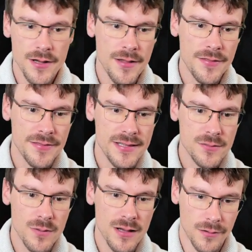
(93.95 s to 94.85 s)
and
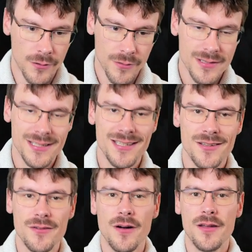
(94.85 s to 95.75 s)
this one granting
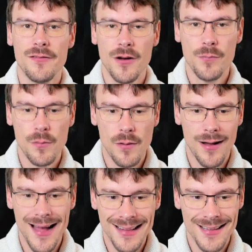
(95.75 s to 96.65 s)
you an
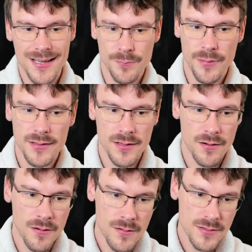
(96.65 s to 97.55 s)
overpower attack but
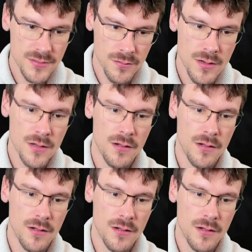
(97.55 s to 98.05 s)
also